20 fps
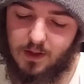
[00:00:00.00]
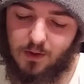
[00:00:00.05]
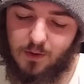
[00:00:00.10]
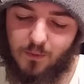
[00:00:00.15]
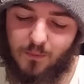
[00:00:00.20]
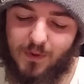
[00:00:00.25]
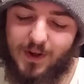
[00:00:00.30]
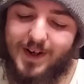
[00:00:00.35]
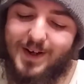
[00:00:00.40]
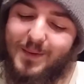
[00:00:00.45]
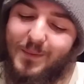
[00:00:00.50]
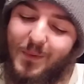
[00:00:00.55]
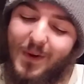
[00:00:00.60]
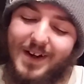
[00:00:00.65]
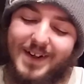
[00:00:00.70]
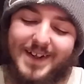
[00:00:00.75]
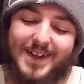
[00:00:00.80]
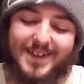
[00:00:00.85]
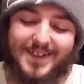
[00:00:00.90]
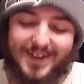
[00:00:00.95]

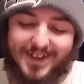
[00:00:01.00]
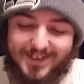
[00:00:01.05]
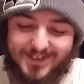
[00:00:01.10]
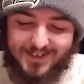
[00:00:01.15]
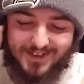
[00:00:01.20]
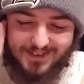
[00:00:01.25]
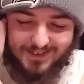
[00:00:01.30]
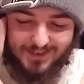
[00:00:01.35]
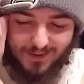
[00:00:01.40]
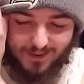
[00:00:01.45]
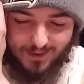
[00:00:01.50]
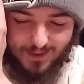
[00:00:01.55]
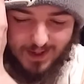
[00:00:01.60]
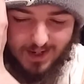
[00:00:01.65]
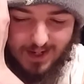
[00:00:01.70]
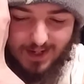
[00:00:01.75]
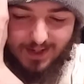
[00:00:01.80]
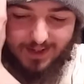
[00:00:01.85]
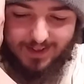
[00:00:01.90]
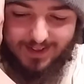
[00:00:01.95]
What conditions are
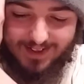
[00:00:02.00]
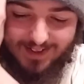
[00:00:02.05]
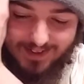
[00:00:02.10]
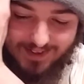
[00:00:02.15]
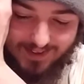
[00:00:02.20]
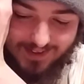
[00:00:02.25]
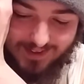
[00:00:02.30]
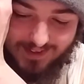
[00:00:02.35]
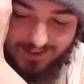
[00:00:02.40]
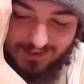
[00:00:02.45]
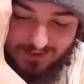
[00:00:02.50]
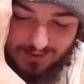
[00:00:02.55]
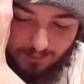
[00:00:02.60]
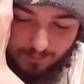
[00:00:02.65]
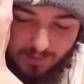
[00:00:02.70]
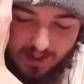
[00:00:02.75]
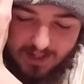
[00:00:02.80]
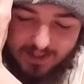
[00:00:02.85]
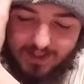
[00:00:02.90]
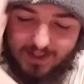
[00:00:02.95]
needed to
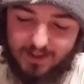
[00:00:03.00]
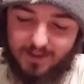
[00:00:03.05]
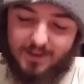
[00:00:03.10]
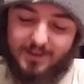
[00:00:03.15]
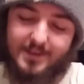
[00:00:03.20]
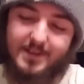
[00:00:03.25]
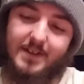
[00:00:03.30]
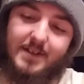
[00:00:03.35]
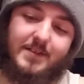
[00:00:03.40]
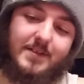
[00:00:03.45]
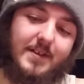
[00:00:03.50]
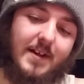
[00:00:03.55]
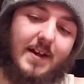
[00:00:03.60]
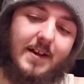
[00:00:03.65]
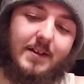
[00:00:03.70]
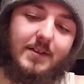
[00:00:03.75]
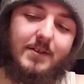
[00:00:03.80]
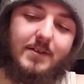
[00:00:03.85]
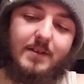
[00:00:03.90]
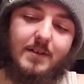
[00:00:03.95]
make it a
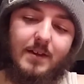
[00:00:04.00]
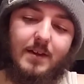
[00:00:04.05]
success?